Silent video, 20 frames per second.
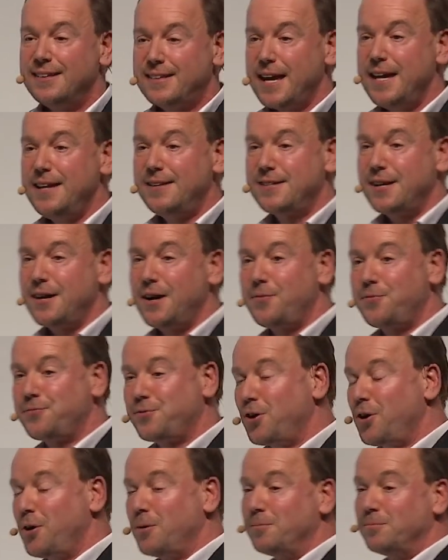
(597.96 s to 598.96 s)
data
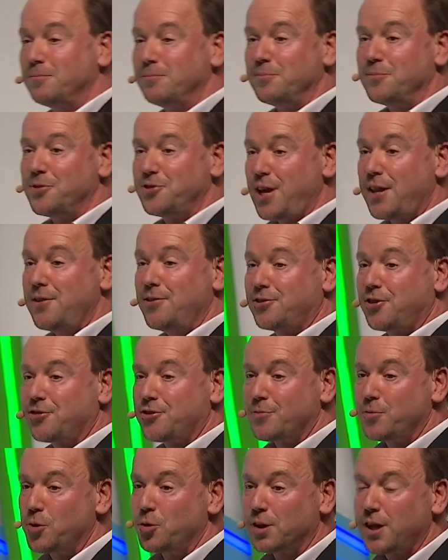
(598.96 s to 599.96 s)
from
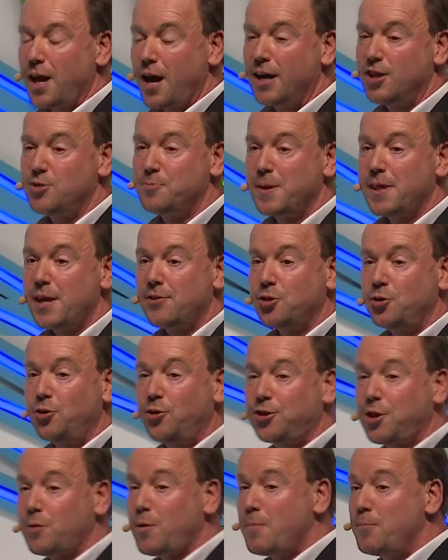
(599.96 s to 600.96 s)
sensors of all kinds, but there's
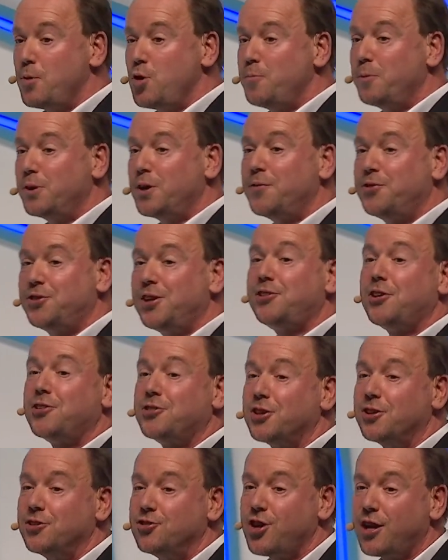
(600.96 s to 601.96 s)
also a movement of
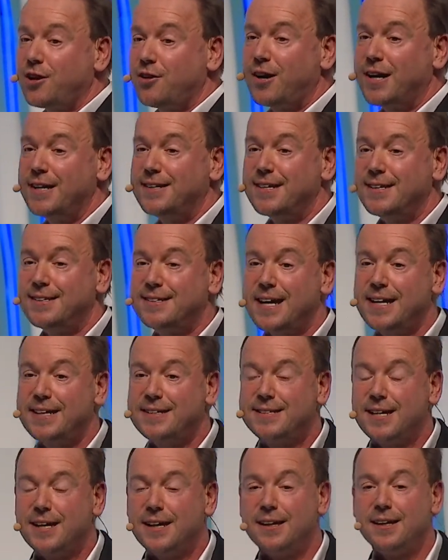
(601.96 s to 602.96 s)
citizen-generated
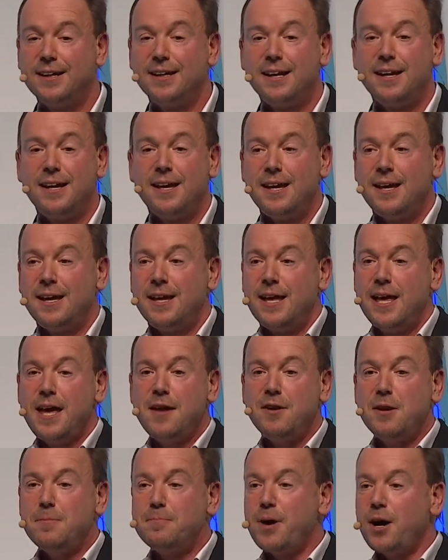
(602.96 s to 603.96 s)
data.
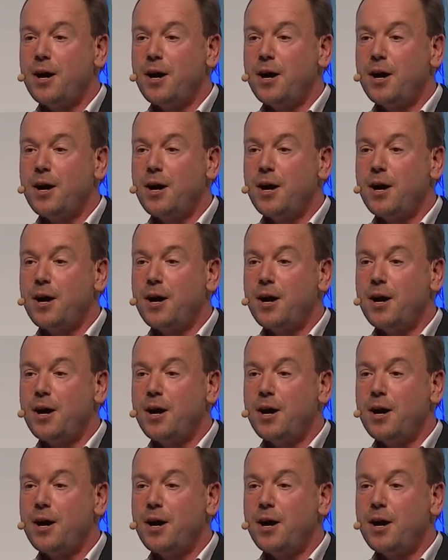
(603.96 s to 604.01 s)
Here in